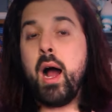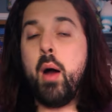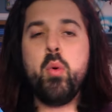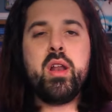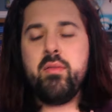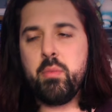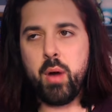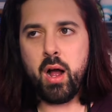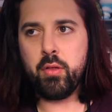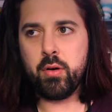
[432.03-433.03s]
I wouldn't even
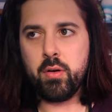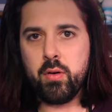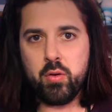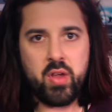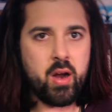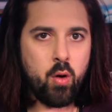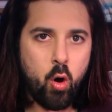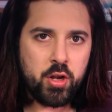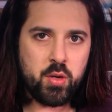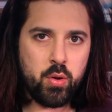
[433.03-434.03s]
bother or dare
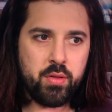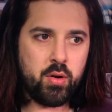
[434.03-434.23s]
argue with you